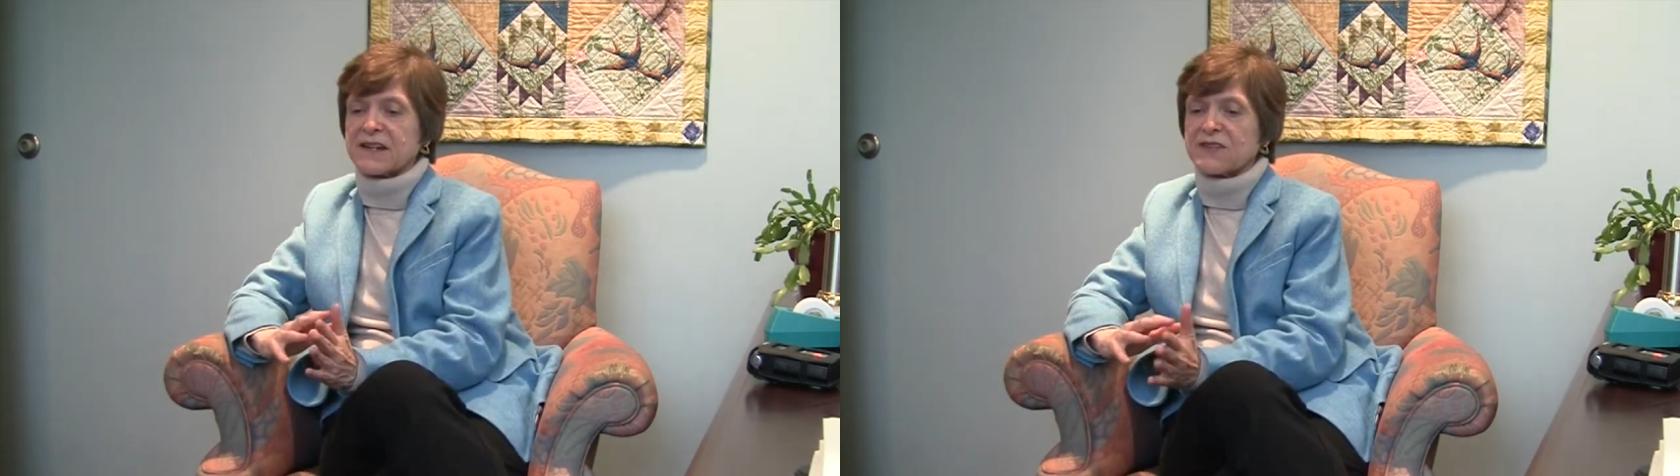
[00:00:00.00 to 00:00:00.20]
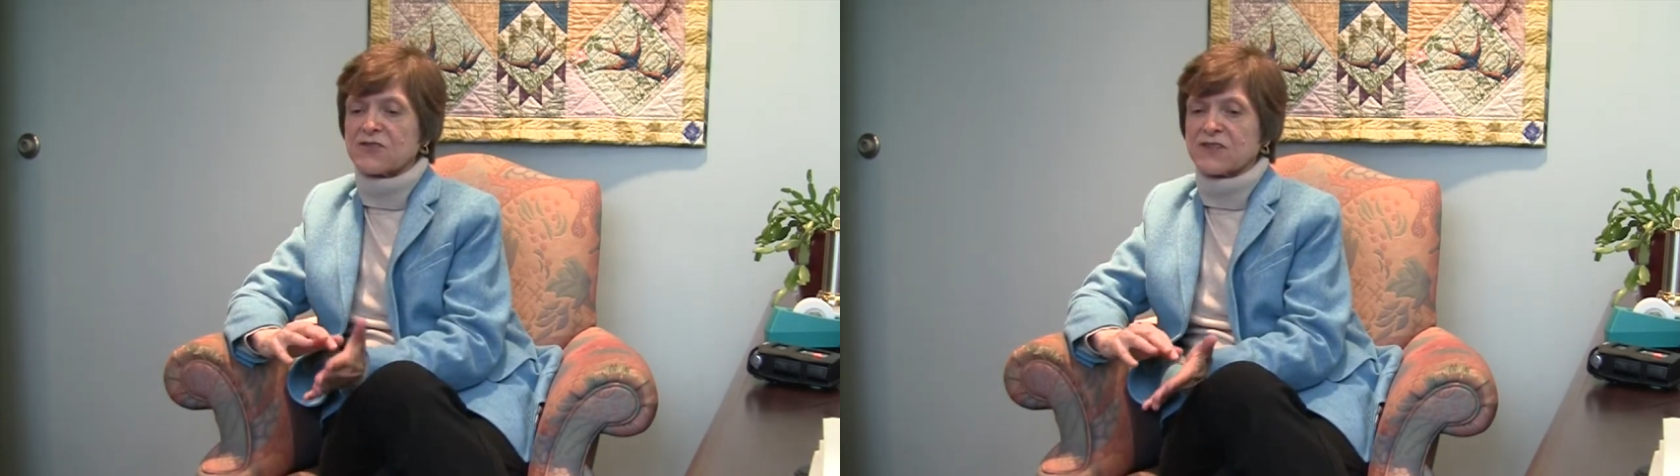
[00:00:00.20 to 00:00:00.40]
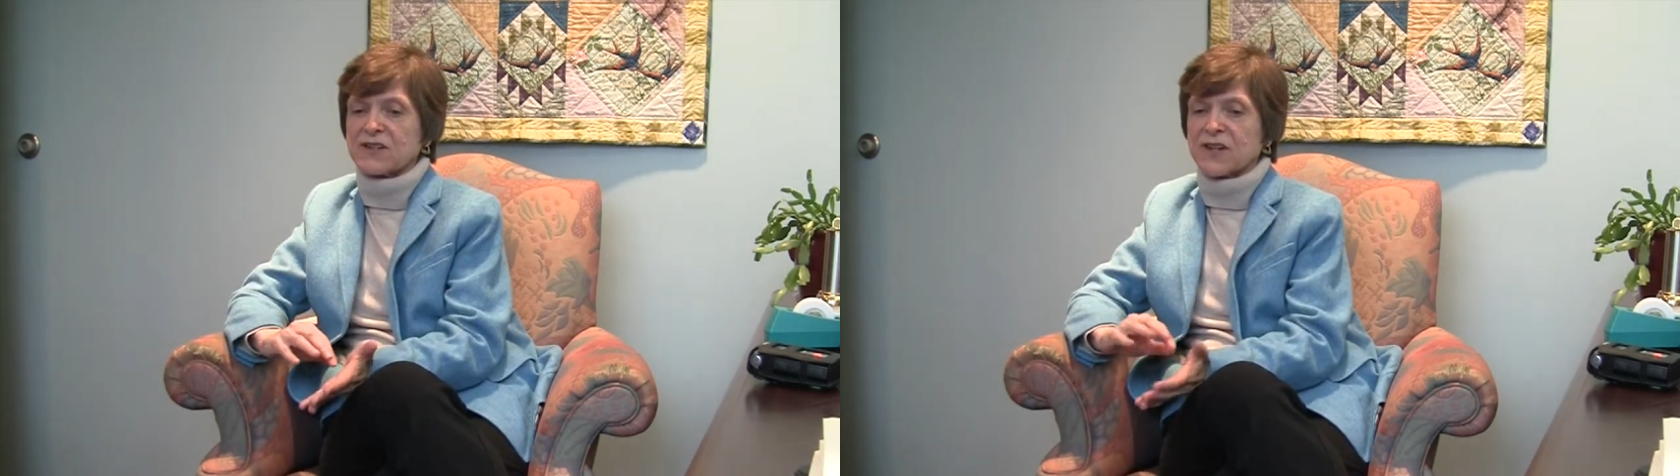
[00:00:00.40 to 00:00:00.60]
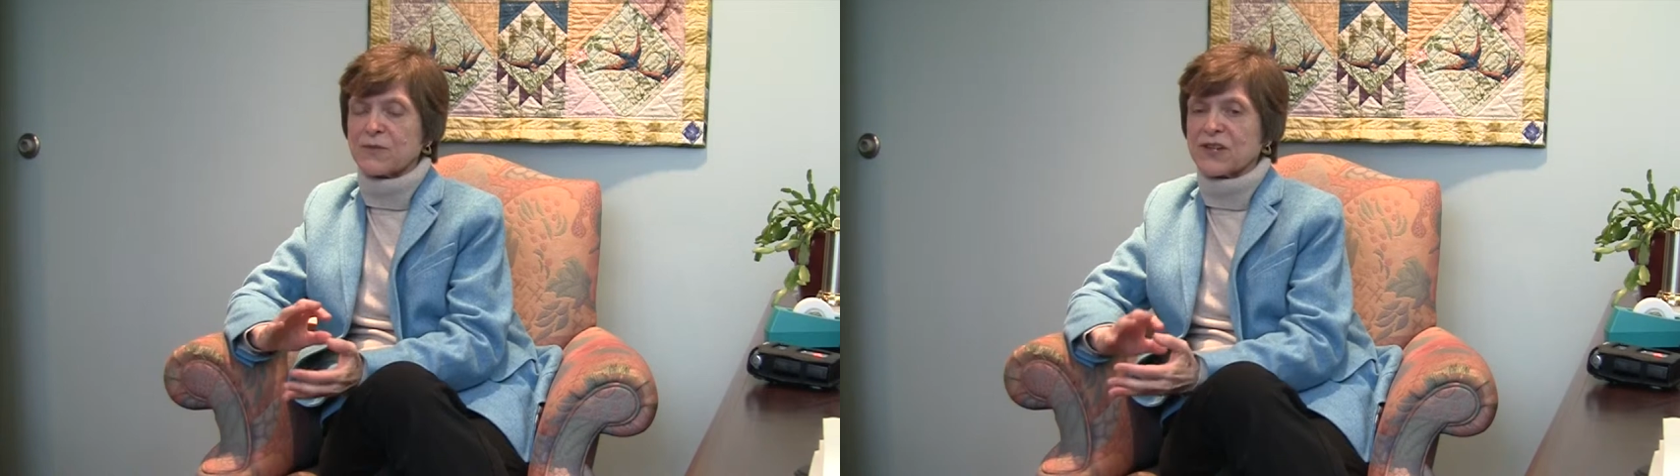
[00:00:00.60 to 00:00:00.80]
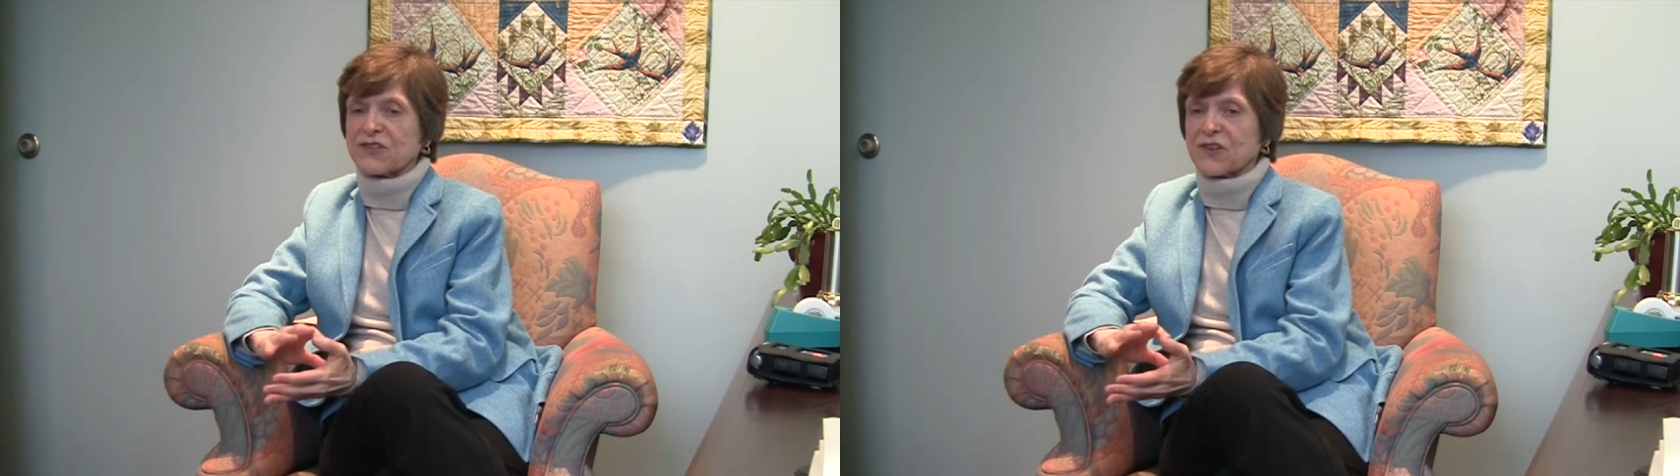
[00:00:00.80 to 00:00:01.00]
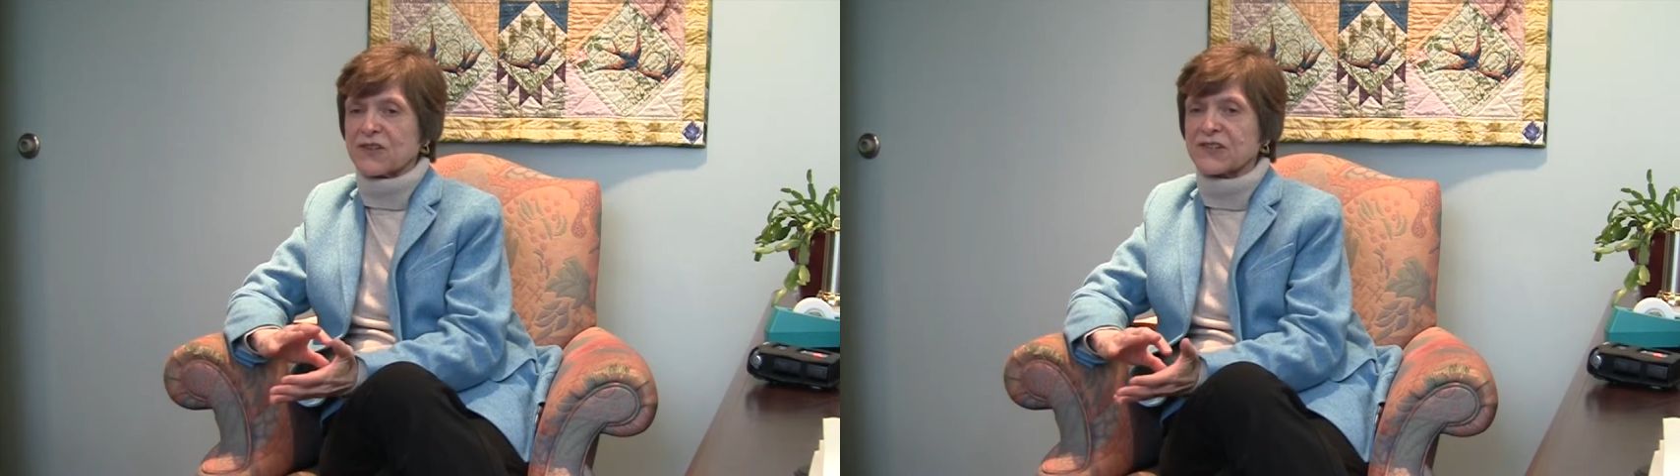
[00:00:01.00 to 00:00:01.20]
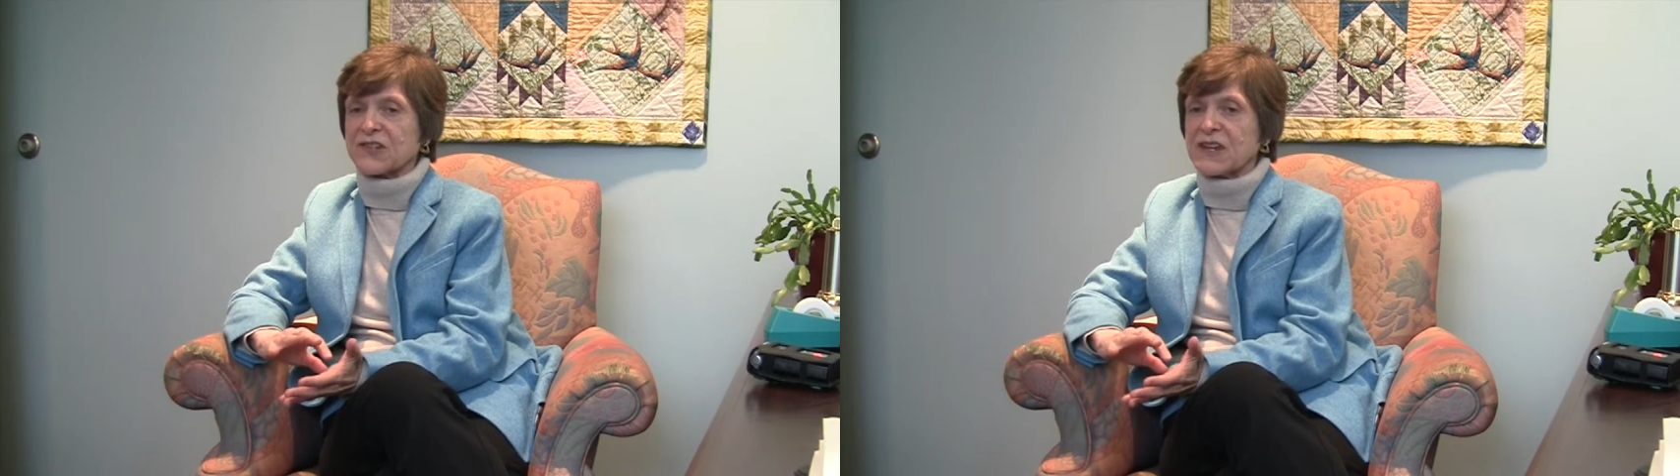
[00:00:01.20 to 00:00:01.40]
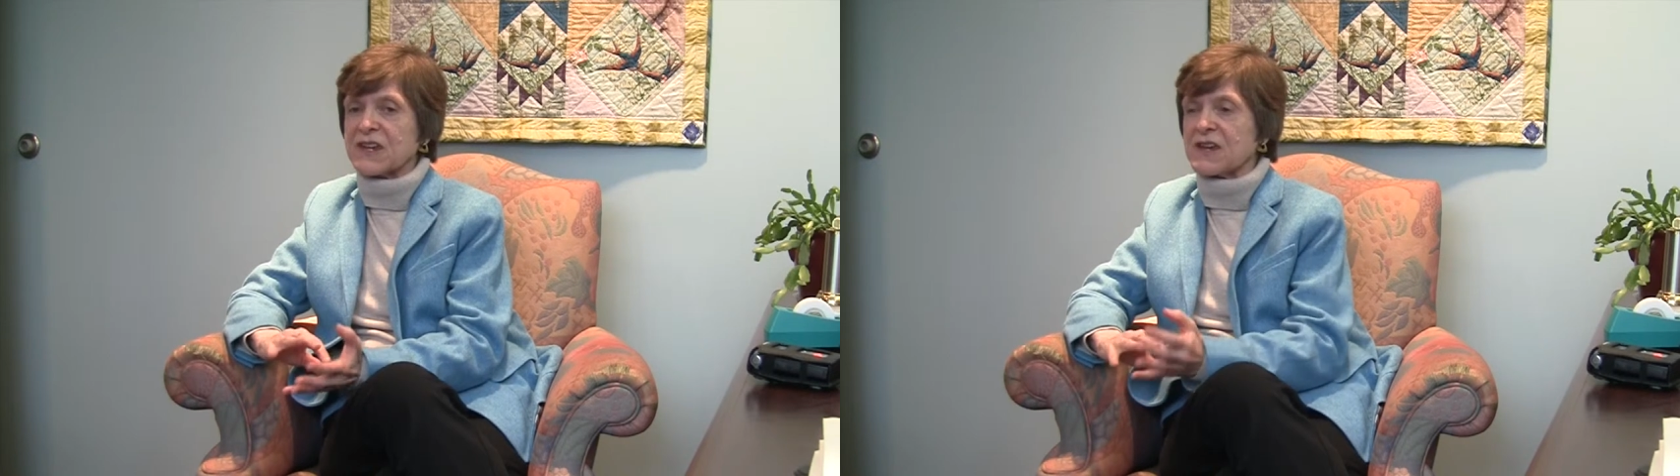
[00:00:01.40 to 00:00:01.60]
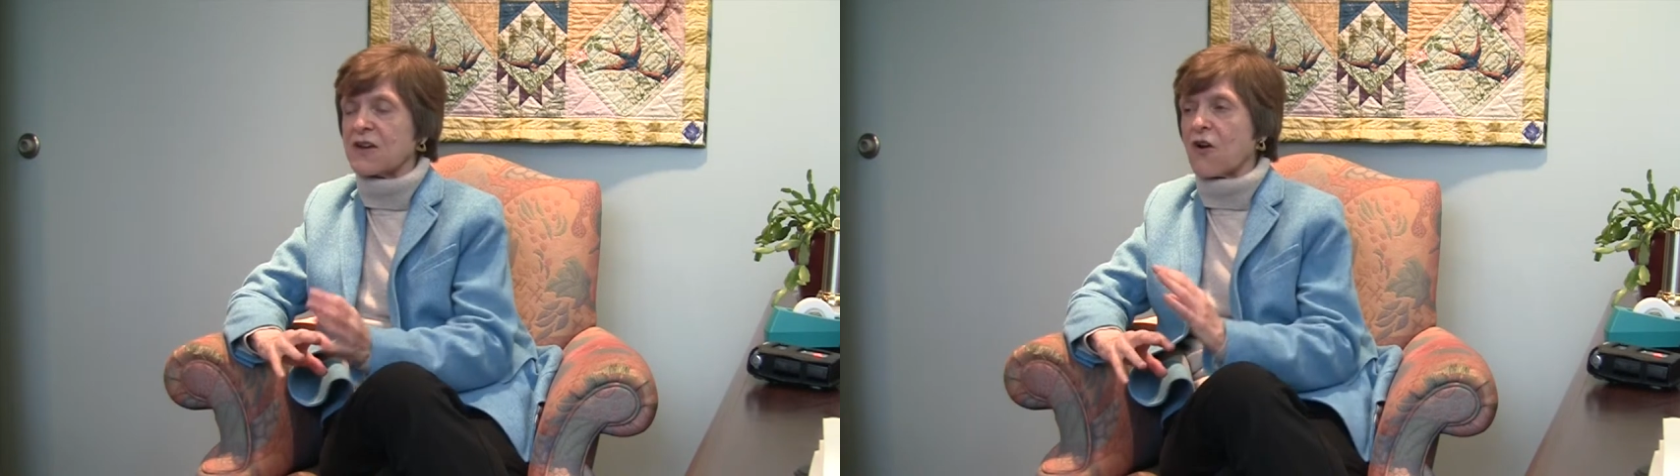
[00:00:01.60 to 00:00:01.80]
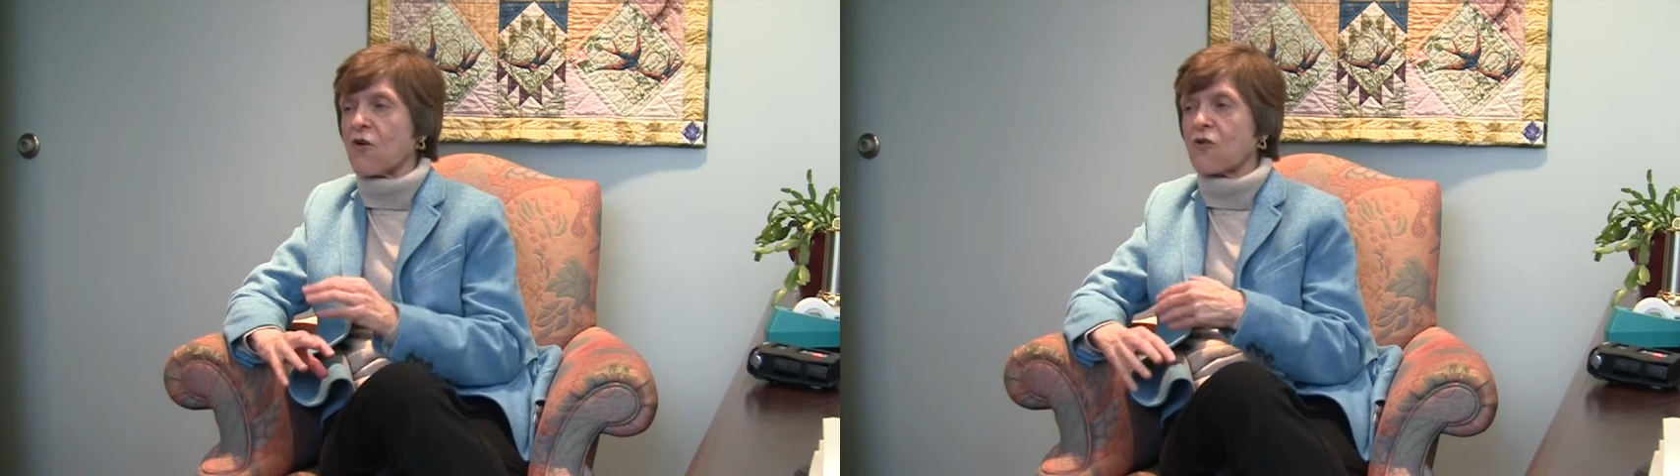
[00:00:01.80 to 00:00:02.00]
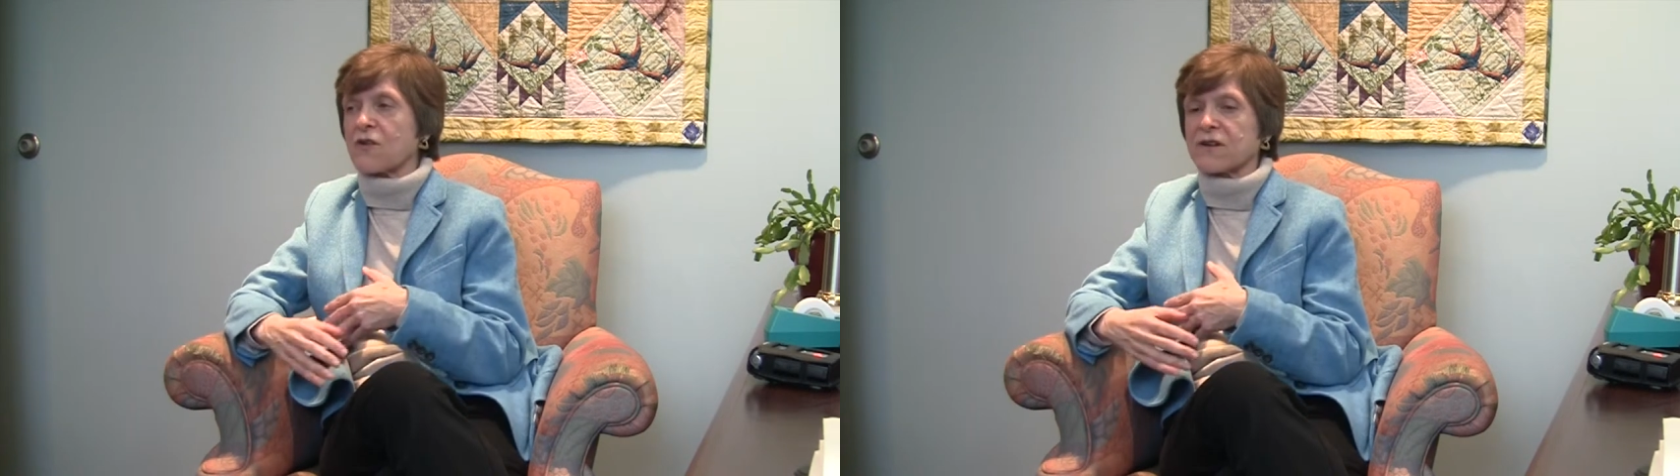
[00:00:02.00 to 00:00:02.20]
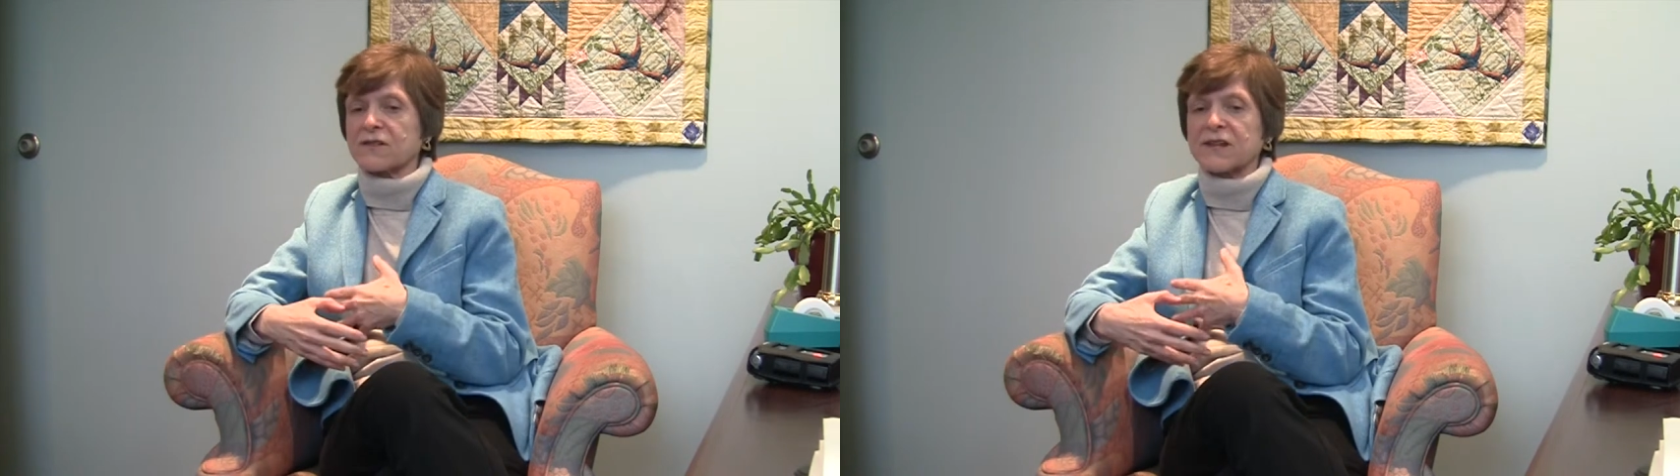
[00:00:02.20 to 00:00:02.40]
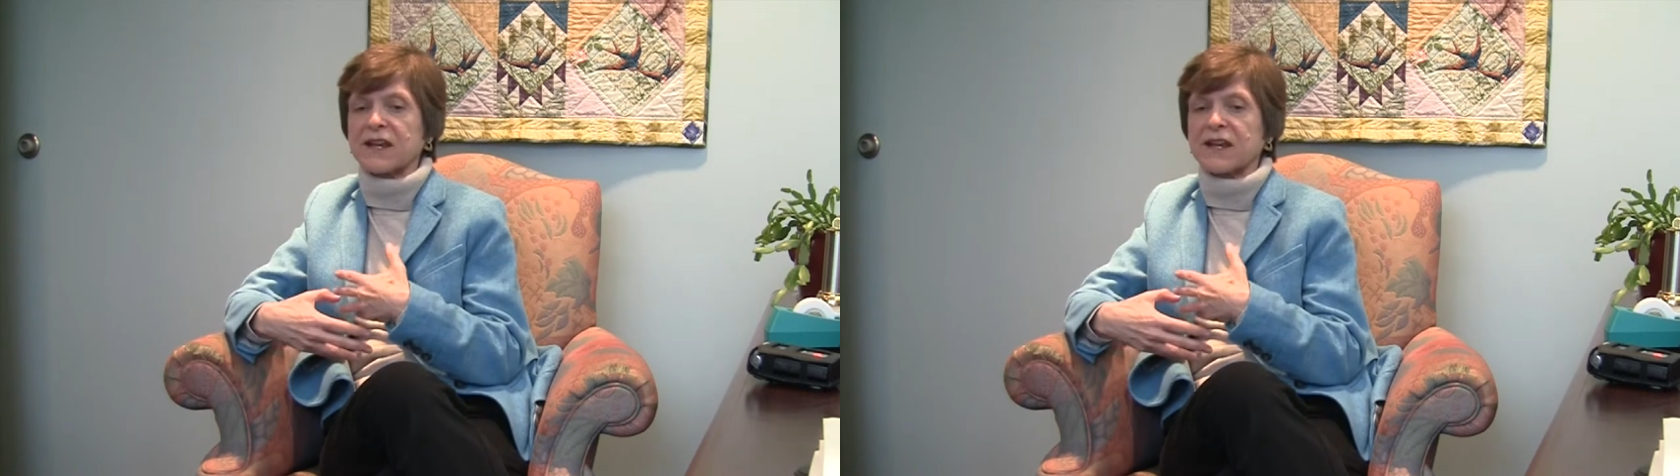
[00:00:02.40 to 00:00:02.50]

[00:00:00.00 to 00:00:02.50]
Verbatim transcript: either at WHRC or